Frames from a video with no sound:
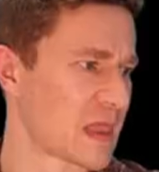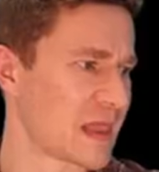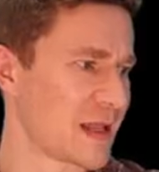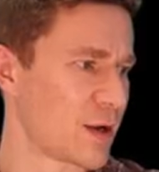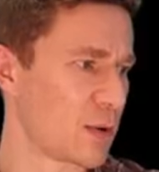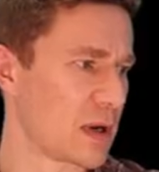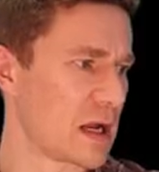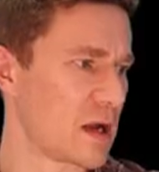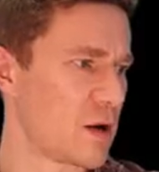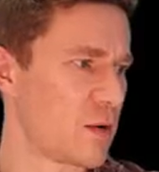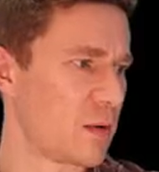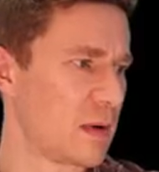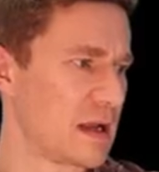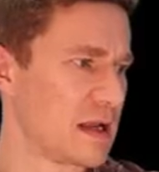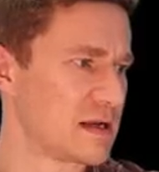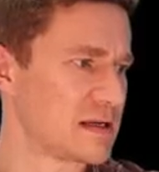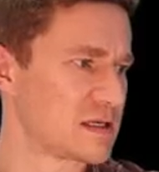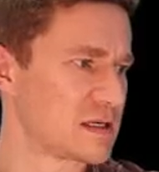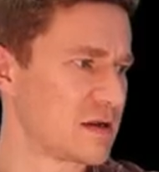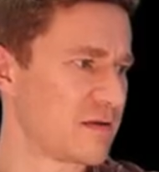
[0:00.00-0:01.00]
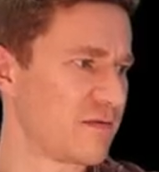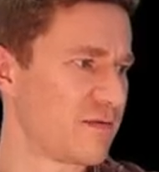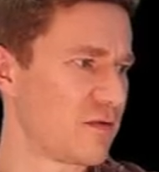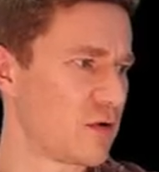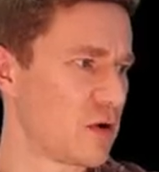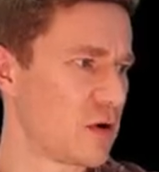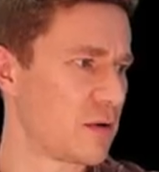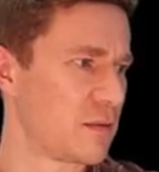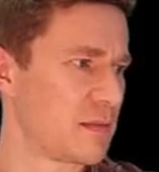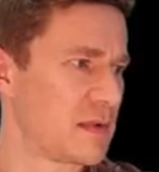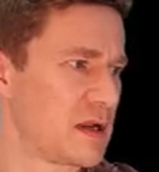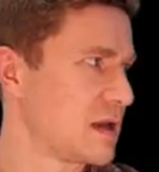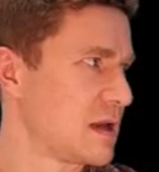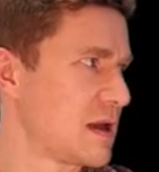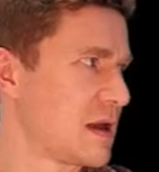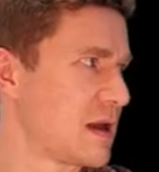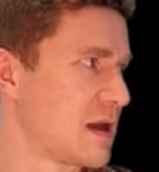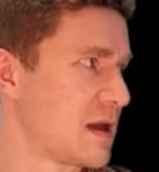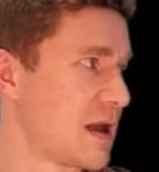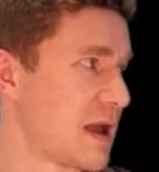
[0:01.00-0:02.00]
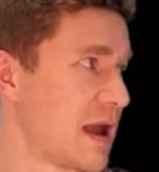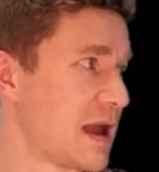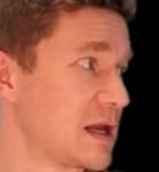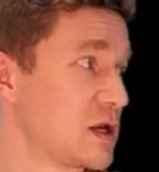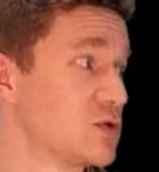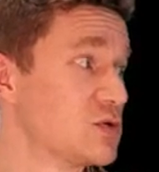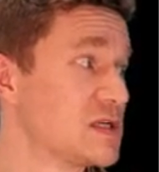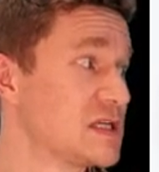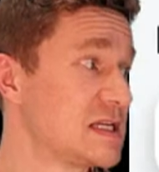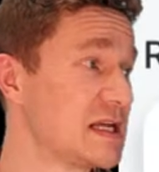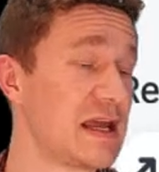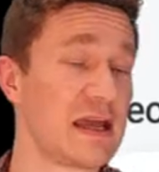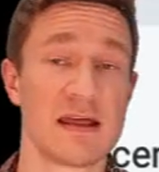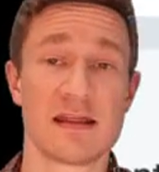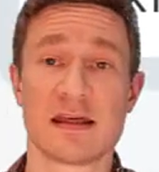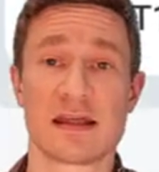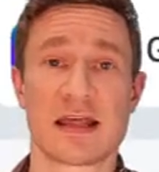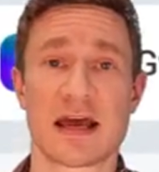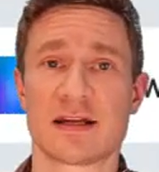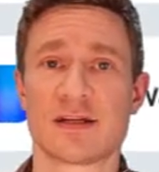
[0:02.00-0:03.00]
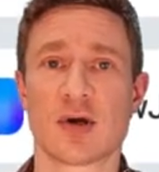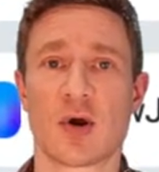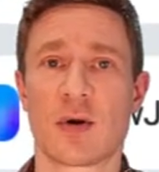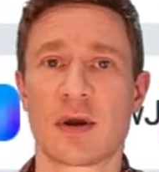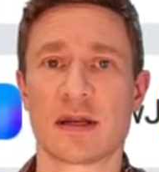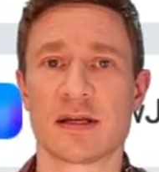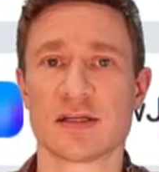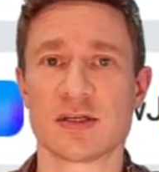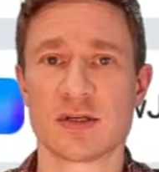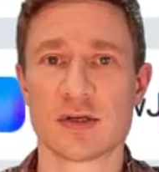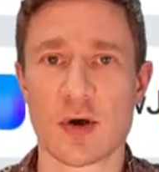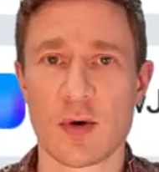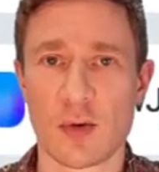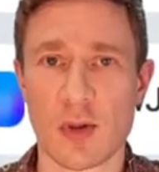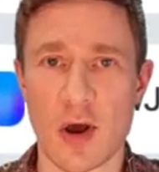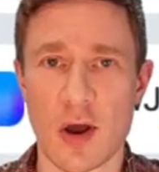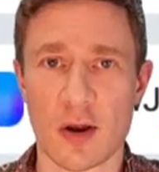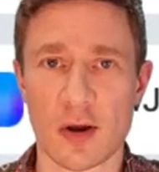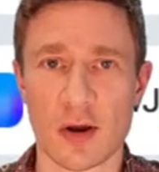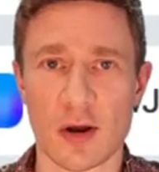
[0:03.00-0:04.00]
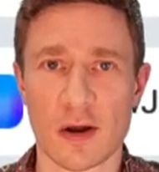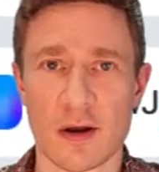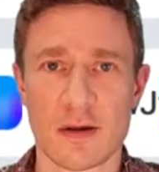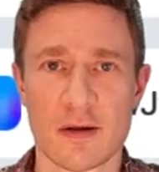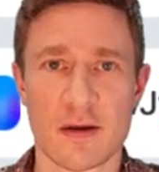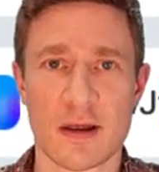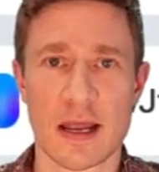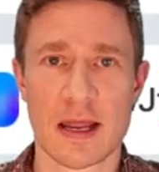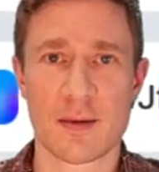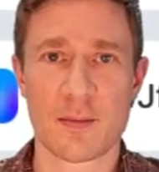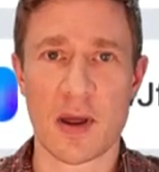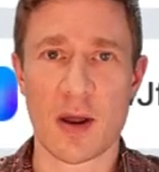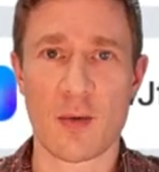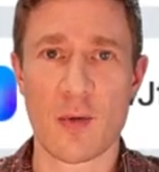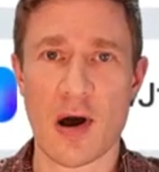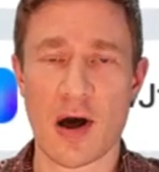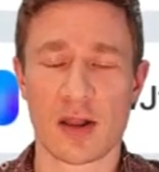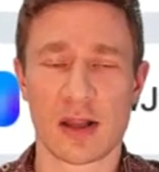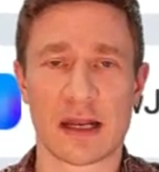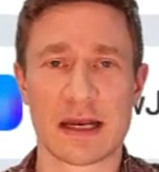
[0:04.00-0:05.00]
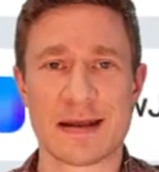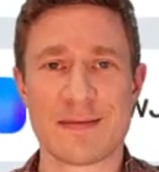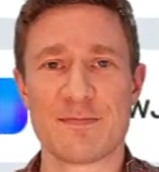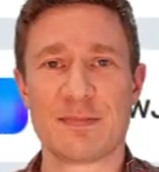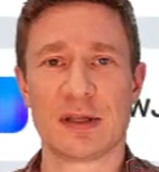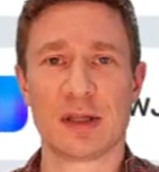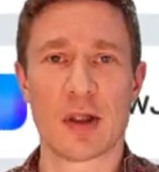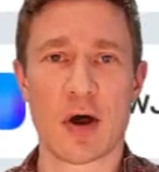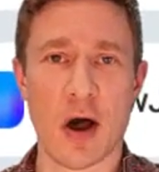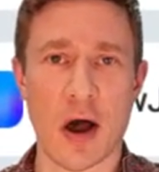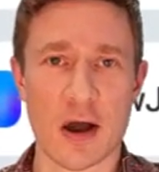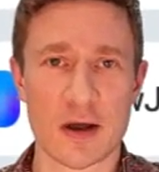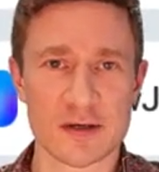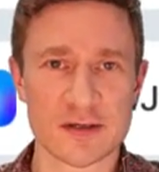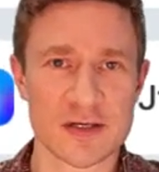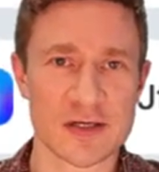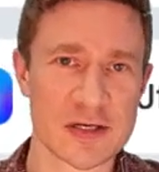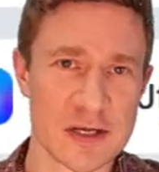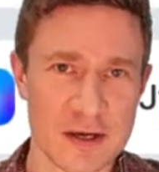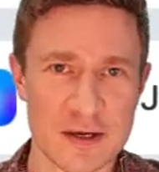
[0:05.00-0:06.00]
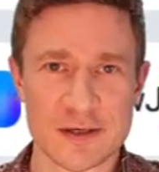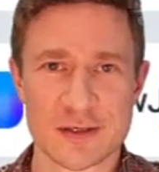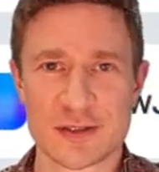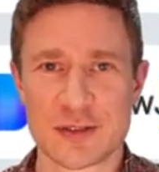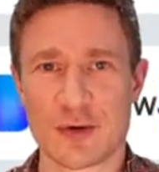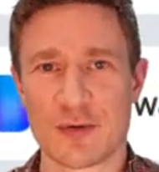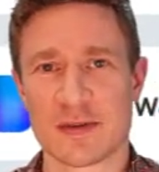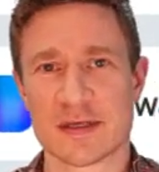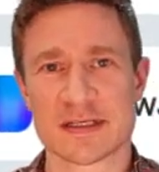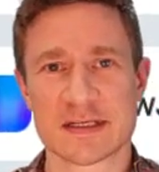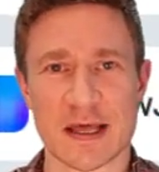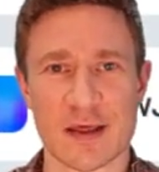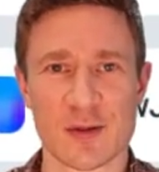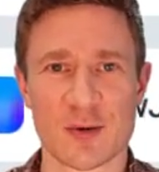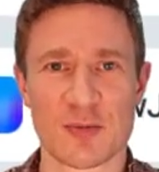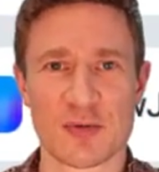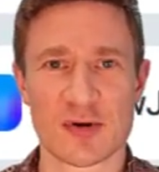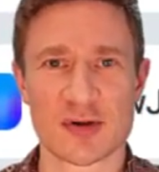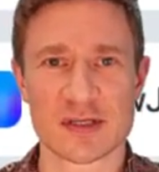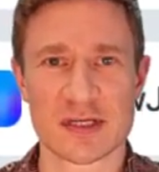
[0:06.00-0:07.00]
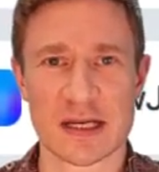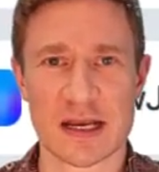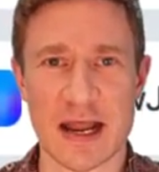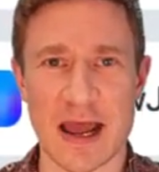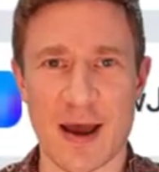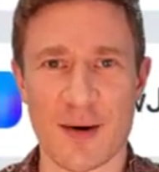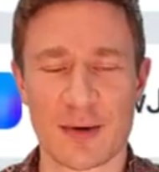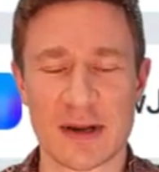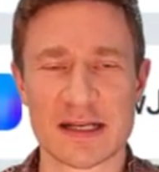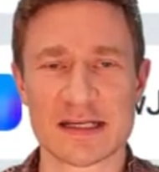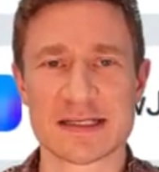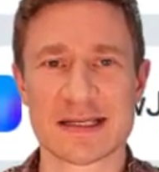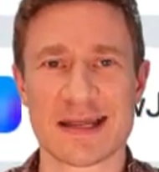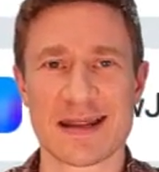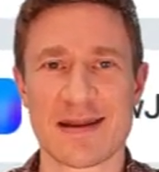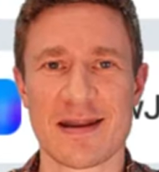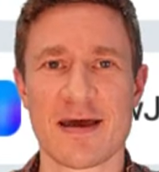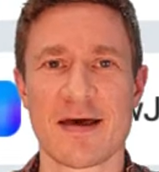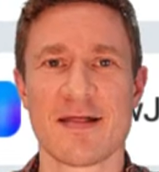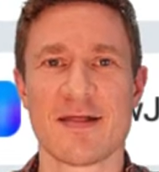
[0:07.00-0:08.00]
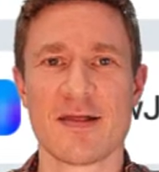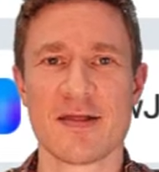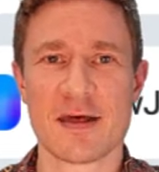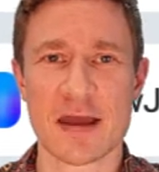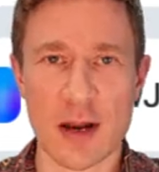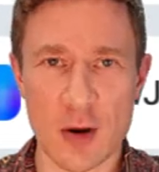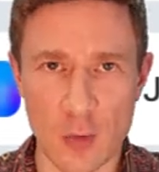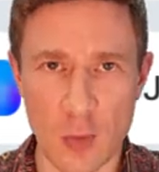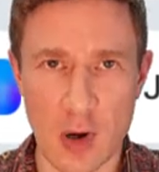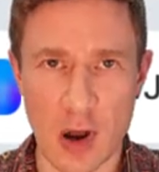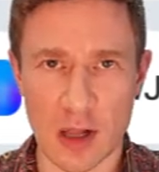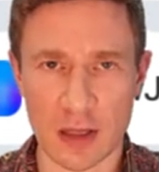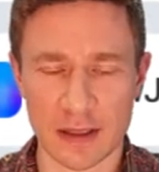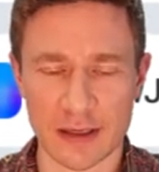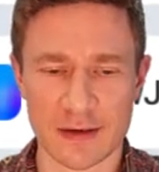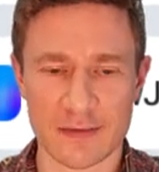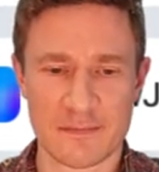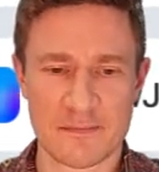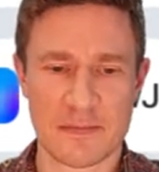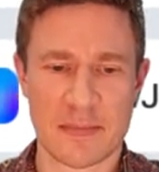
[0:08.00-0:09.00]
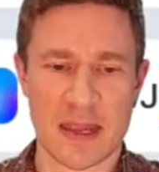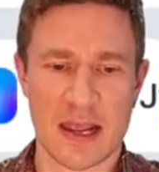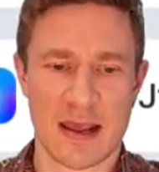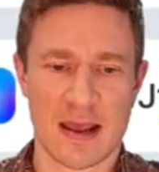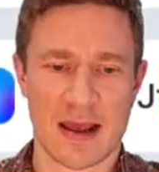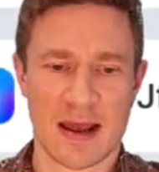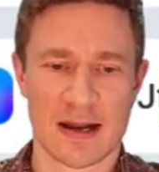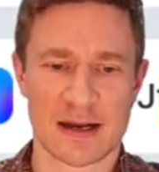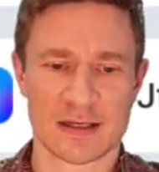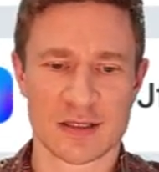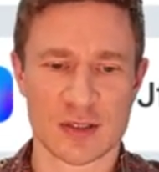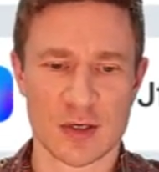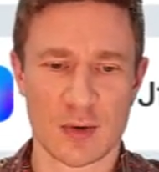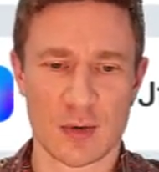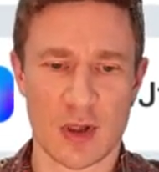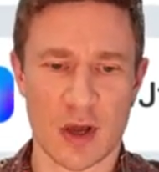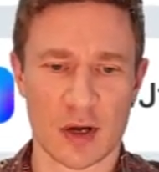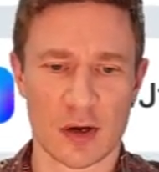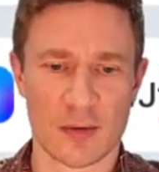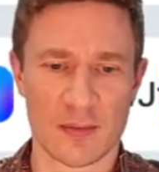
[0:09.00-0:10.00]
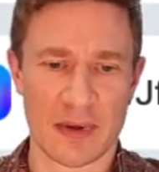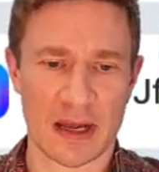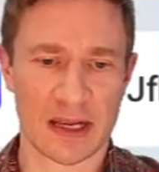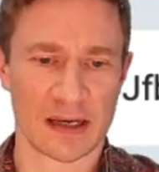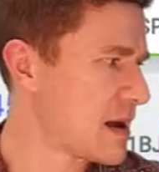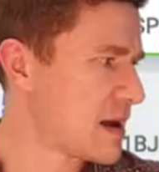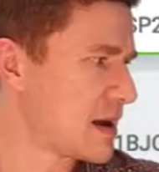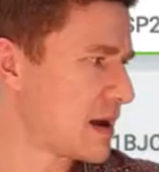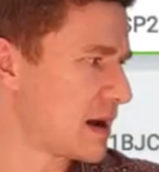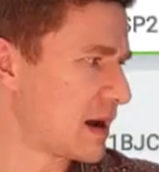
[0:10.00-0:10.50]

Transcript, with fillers: There we go. It is confirmed and you see that that token is no longer in my wallet. It belongs to this other person now. It is in their wallet and it's no longer mine.